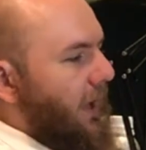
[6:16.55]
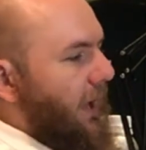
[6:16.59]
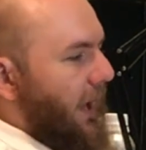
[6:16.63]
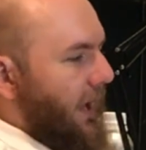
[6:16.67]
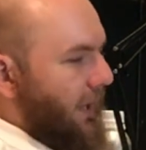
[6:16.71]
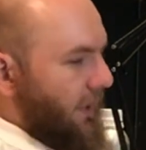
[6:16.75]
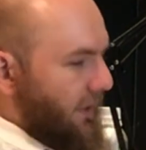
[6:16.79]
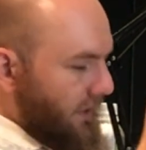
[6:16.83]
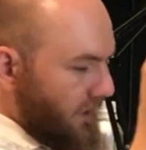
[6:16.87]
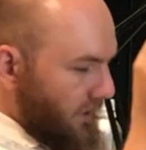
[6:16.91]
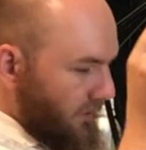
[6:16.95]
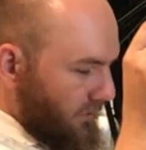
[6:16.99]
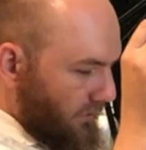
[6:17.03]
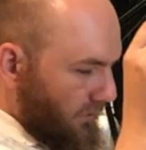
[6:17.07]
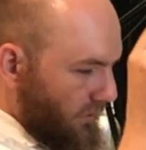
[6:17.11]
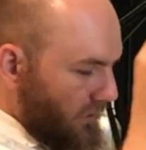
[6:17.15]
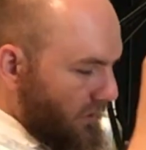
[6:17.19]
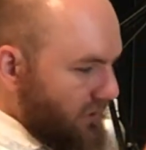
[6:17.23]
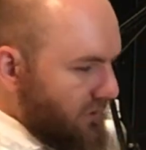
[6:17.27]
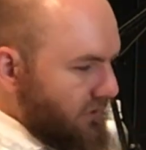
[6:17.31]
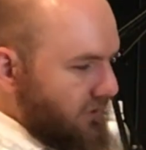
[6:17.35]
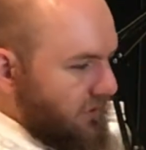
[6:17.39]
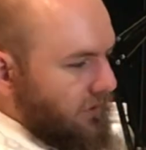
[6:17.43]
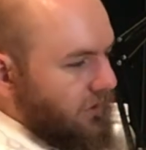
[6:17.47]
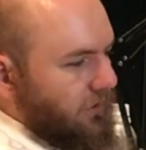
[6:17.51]
and then
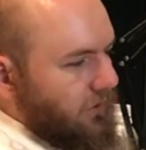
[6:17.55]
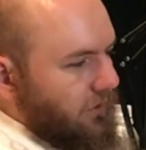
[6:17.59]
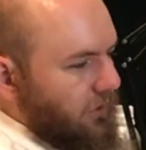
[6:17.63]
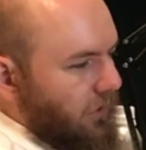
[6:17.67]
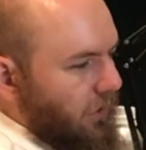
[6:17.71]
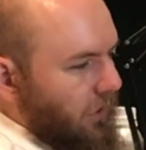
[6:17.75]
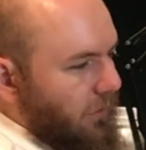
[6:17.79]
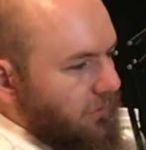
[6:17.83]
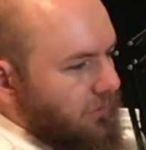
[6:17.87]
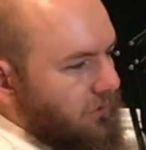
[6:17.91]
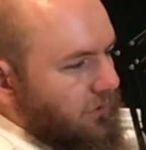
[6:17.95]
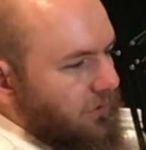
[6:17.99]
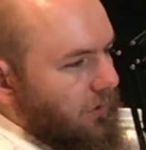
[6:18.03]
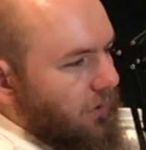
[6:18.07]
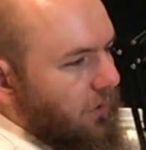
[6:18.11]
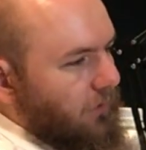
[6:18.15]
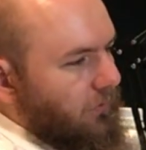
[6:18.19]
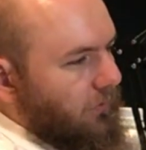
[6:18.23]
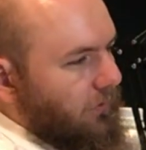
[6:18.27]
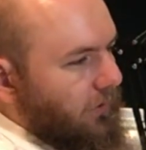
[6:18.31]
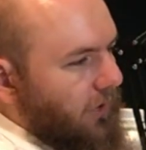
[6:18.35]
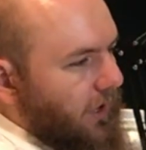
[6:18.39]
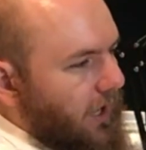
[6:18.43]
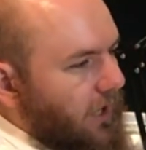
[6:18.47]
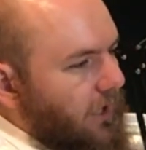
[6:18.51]
first drops
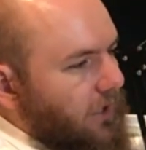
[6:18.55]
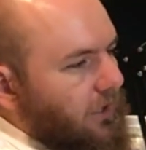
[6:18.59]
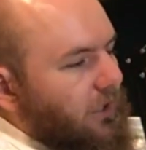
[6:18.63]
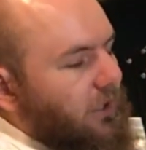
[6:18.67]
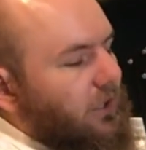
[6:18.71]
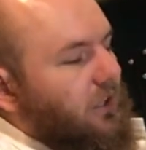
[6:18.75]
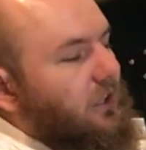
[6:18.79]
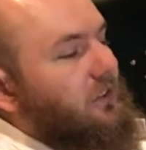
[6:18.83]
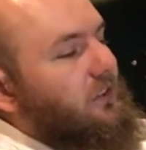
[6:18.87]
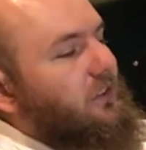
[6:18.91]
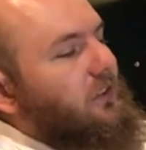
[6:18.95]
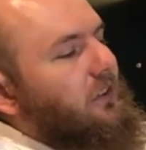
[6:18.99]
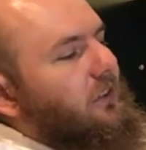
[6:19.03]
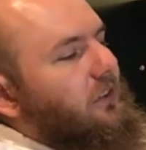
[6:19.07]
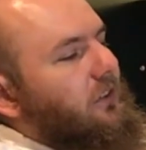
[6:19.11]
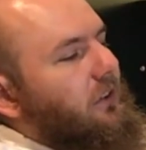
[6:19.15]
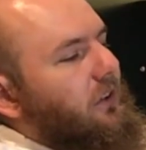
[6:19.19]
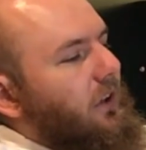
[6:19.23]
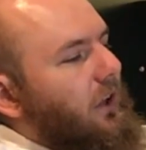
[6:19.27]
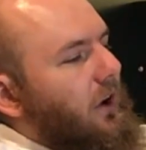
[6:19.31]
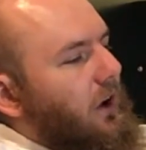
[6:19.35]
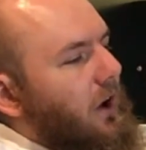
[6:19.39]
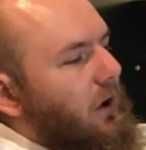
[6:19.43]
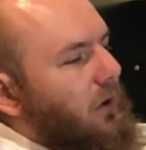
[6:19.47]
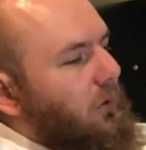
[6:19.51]
of rain hitting the
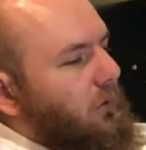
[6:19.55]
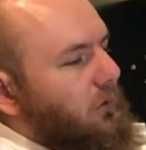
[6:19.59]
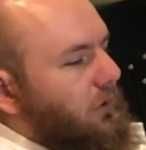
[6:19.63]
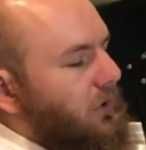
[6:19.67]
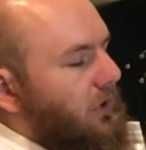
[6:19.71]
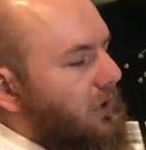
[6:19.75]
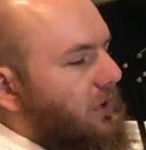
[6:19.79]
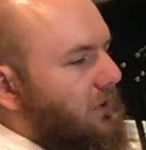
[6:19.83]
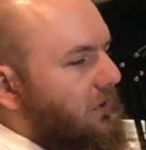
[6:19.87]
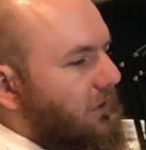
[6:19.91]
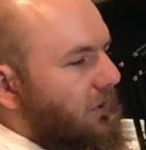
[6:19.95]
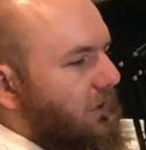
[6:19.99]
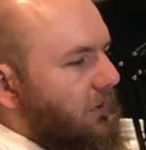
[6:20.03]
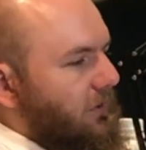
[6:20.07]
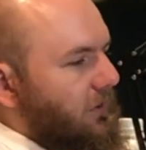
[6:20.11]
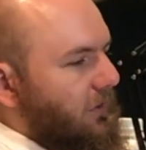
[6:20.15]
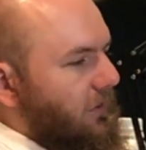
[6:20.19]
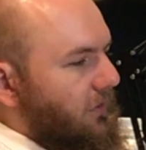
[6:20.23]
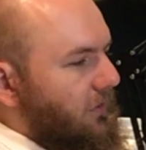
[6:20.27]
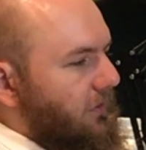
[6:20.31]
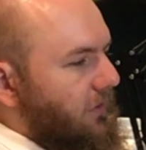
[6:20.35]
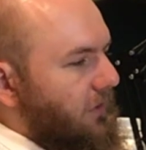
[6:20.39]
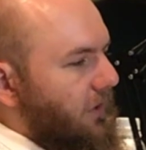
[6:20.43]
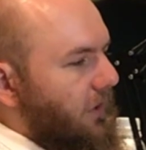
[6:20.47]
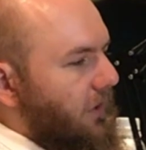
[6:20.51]
ground, hitting
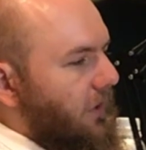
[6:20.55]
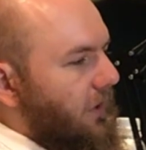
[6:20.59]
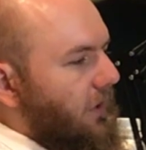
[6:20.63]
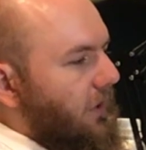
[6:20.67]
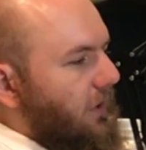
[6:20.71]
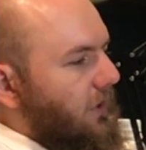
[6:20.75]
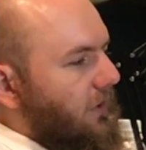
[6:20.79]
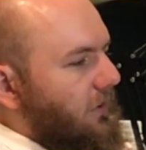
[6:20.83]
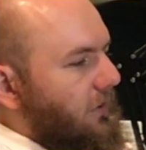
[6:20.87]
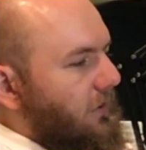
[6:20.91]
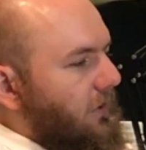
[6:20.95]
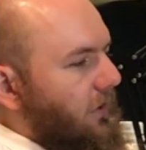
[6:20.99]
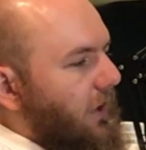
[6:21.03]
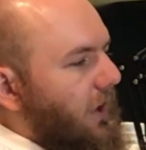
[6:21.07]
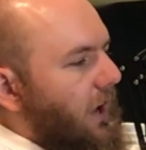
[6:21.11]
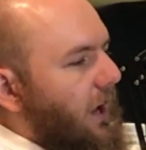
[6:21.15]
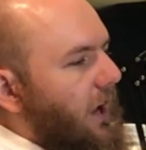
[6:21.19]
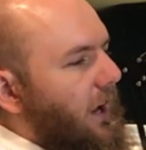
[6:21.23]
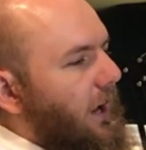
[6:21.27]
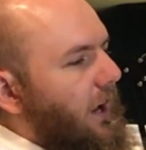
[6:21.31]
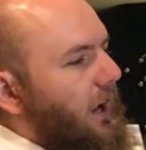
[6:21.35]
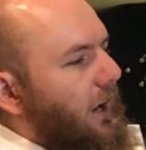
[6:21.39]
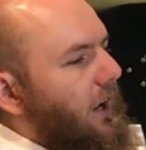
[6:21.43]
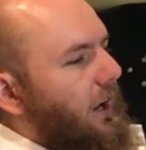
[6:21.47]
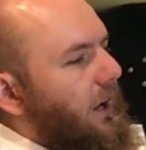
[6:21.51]
this
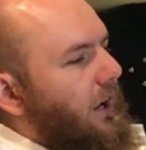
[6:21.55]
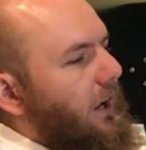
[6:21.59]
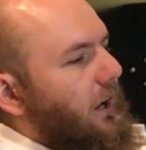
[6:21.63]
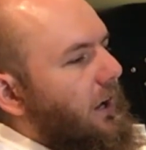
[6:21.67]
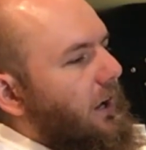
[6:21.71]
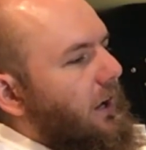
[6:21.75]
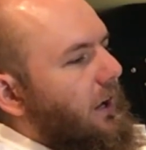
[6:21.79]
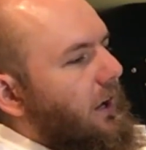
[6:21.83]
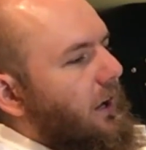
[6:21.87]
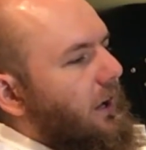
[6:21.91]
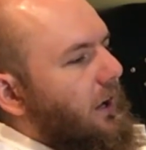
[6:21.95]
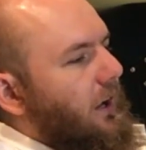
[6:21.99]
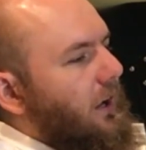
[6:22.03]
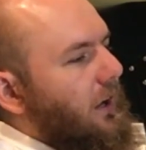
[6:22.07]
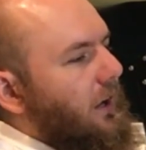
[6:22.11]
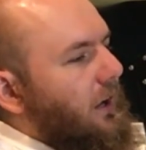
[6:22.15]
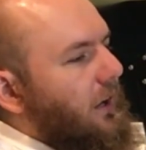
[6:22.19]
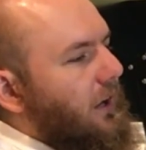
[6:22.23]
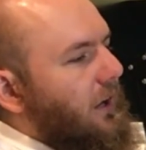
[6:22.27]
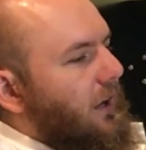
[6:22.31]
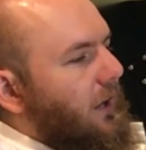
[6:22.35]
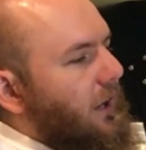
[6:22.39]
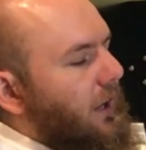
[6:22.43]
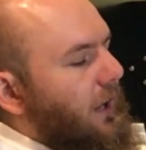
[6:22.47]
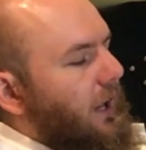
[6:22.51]
dry
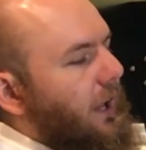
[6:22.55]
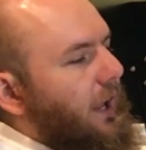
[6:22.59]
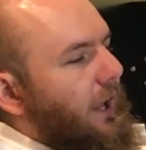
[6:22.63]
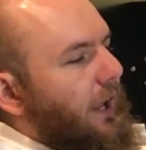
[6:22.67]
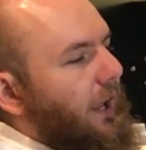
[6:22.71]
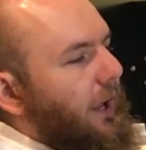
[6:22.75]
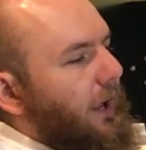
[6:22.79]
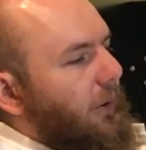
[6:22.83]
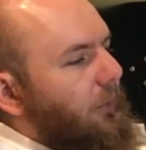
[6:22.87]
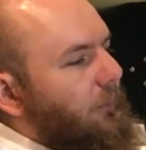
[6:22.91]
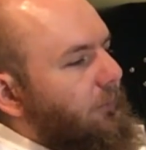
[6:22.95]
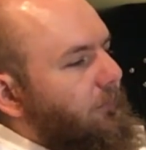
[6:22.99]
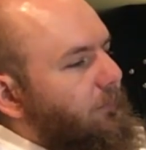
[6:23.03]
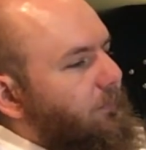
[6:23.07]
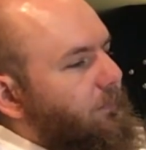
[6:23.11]
clay.